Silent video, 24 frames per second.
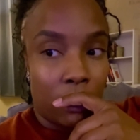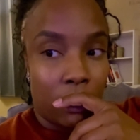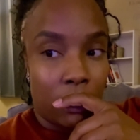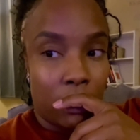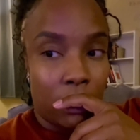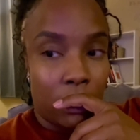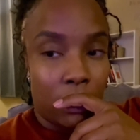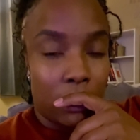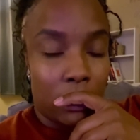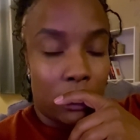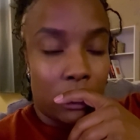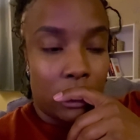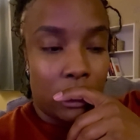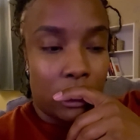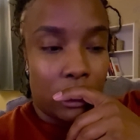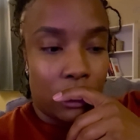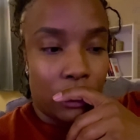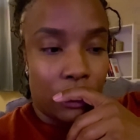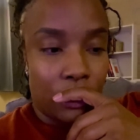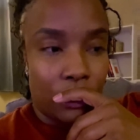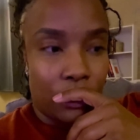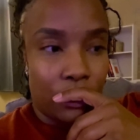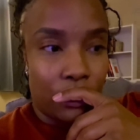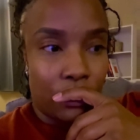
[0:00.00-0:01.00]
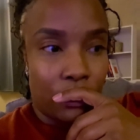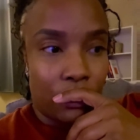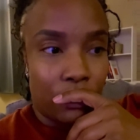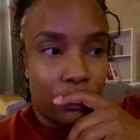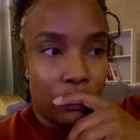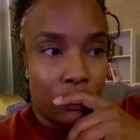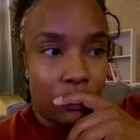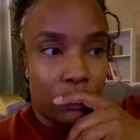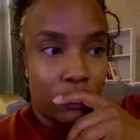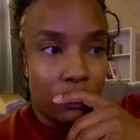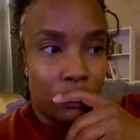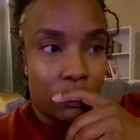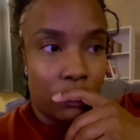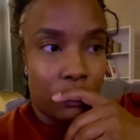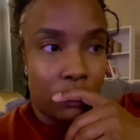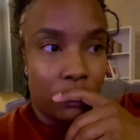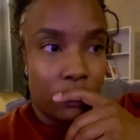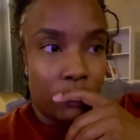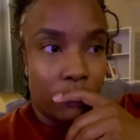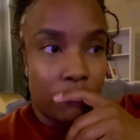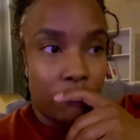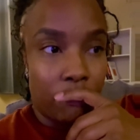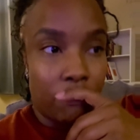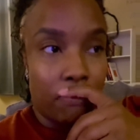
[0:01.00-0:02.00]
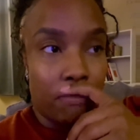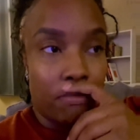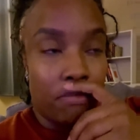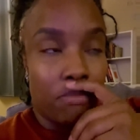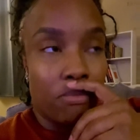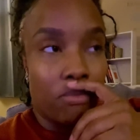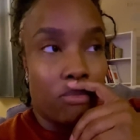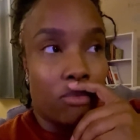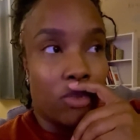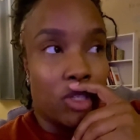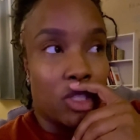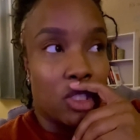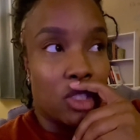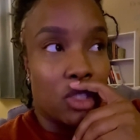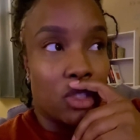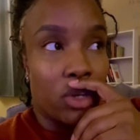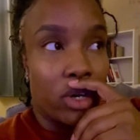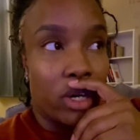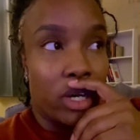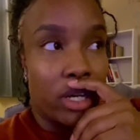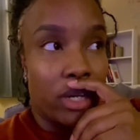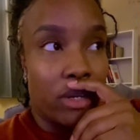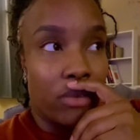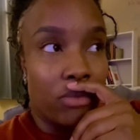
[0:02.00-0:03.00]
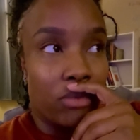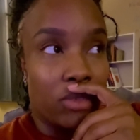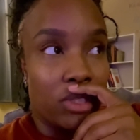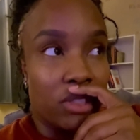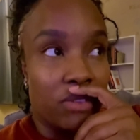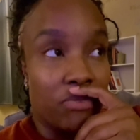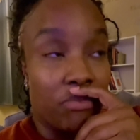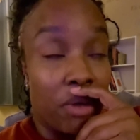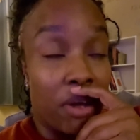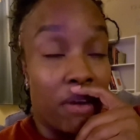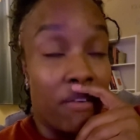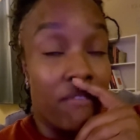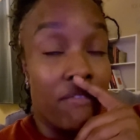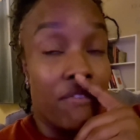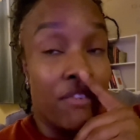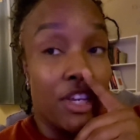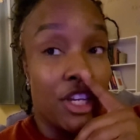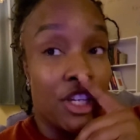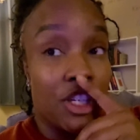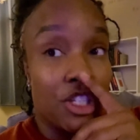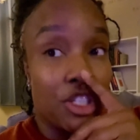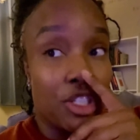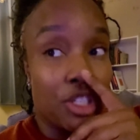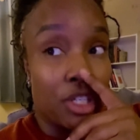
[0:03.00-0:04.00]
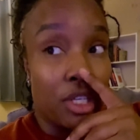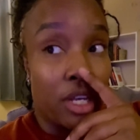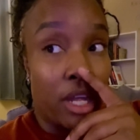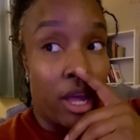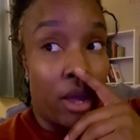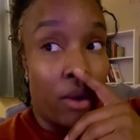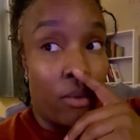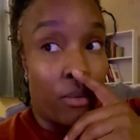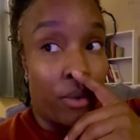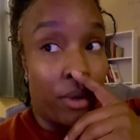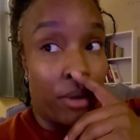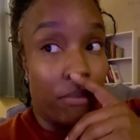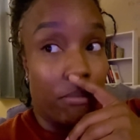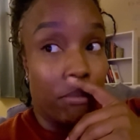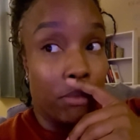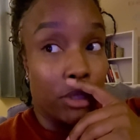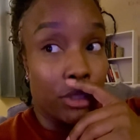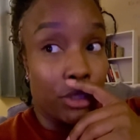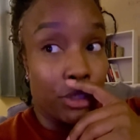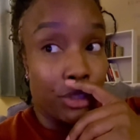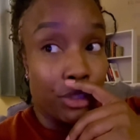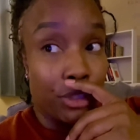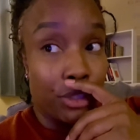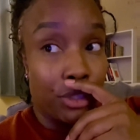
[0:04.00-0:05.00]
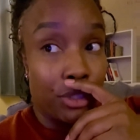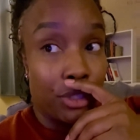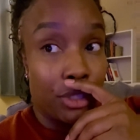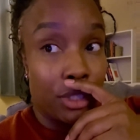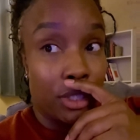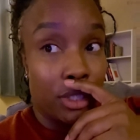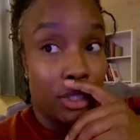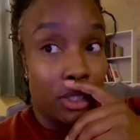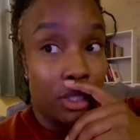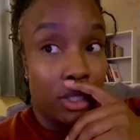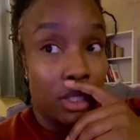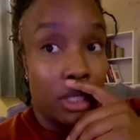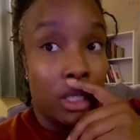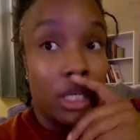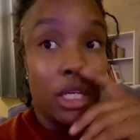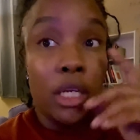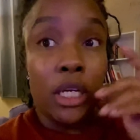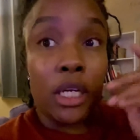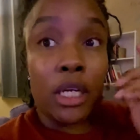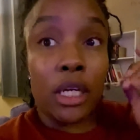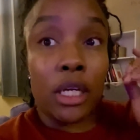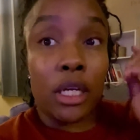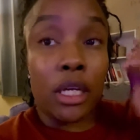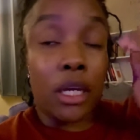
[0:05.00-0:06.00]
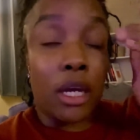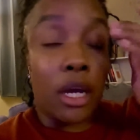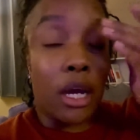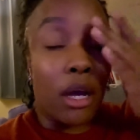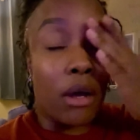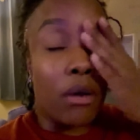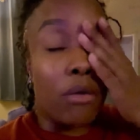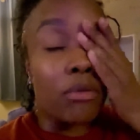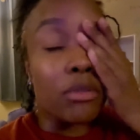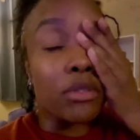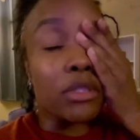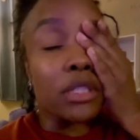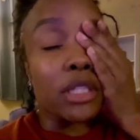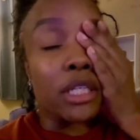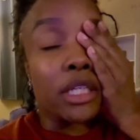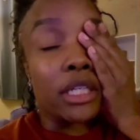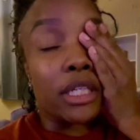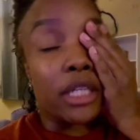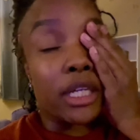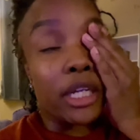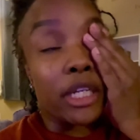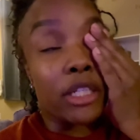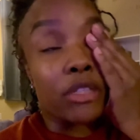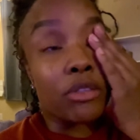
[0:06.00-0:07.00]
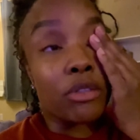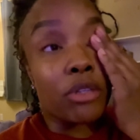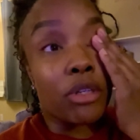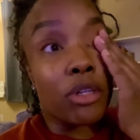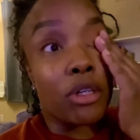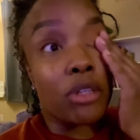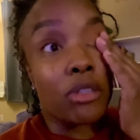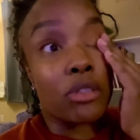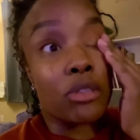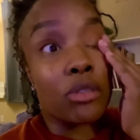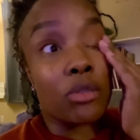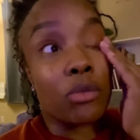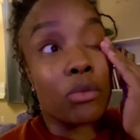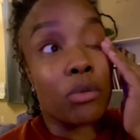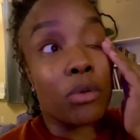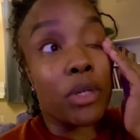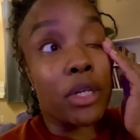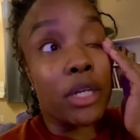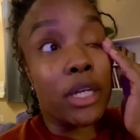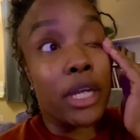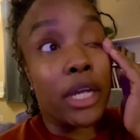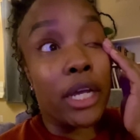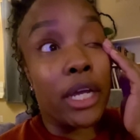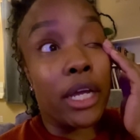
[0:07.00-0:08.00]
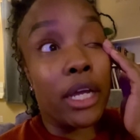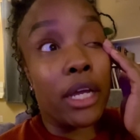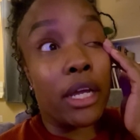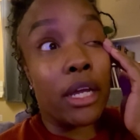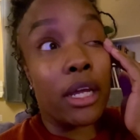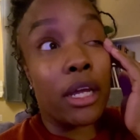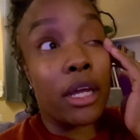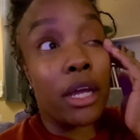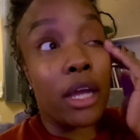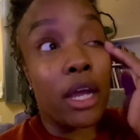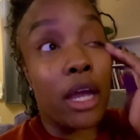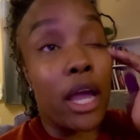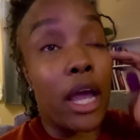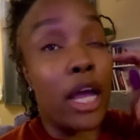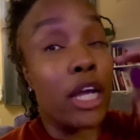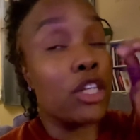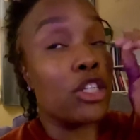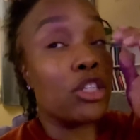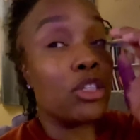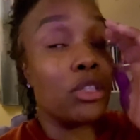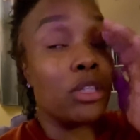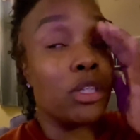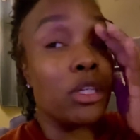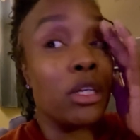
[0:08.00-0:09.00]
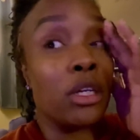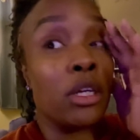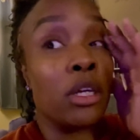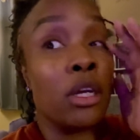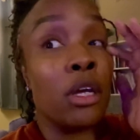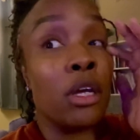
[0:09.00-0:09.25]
Also, what started was my vision had went blurred. I was at dance rehearsal one day. Actually,